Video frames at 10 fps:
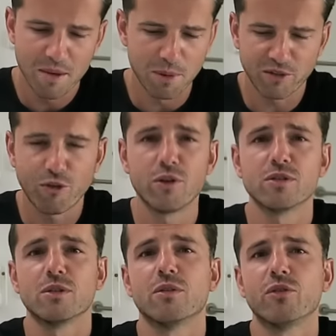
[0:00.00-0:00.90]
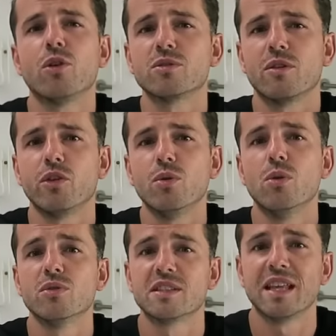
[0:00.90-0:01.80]
But for those of
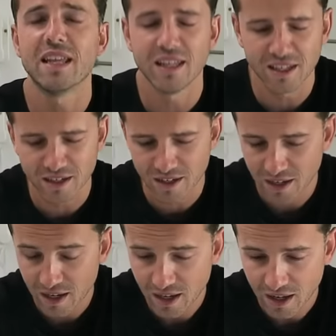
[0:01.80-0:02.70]
you who stayed here,